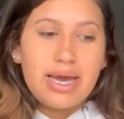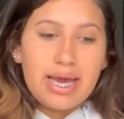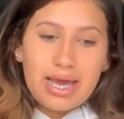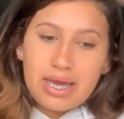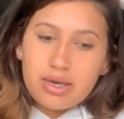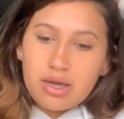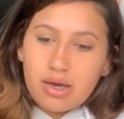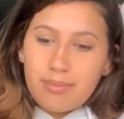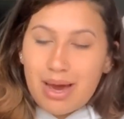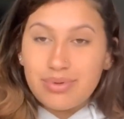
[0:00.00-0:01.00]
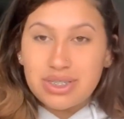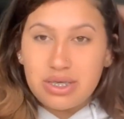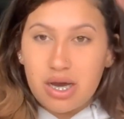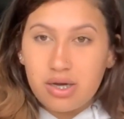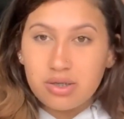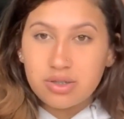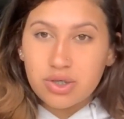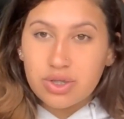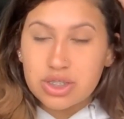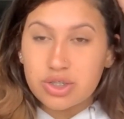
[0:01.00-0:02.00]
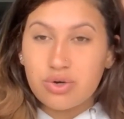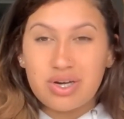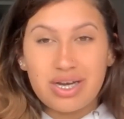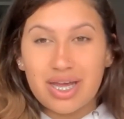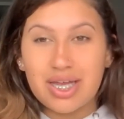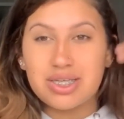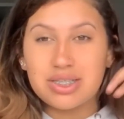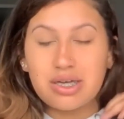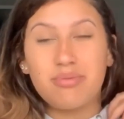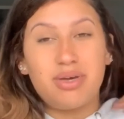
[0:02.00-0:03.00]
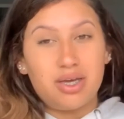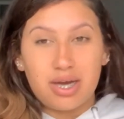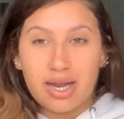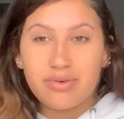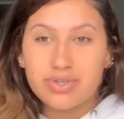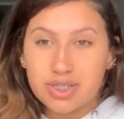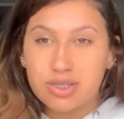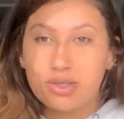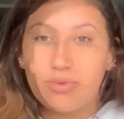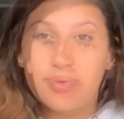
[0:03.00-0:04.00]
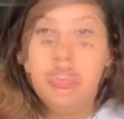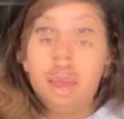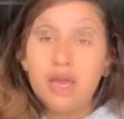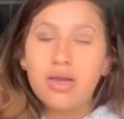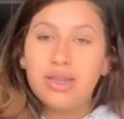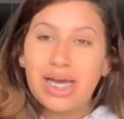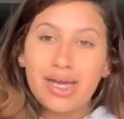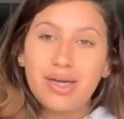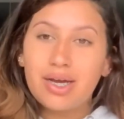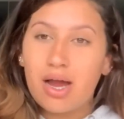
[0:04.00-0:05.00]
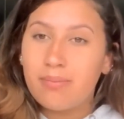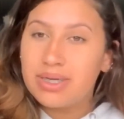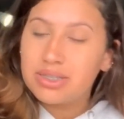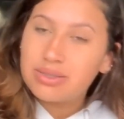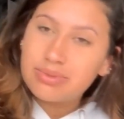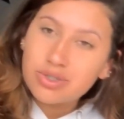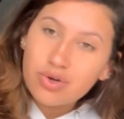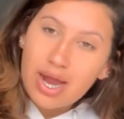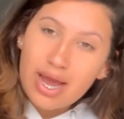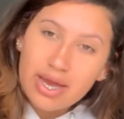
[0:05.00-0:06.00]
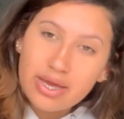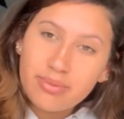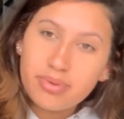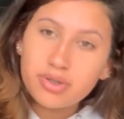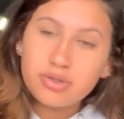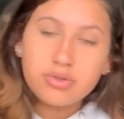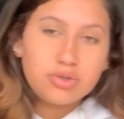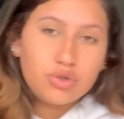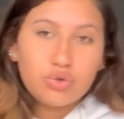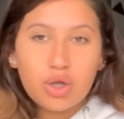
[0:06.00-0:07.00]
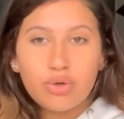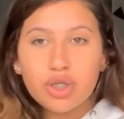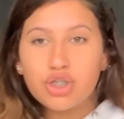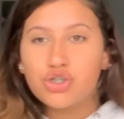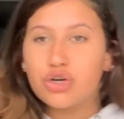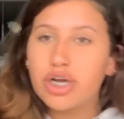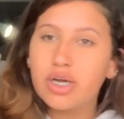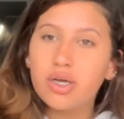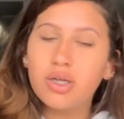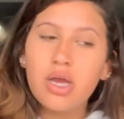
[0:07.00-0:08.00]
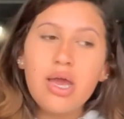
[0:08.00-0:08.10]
And I was young, so this story again is going to be kind of a stupid story. Like, comment, subscribe. You know the drill.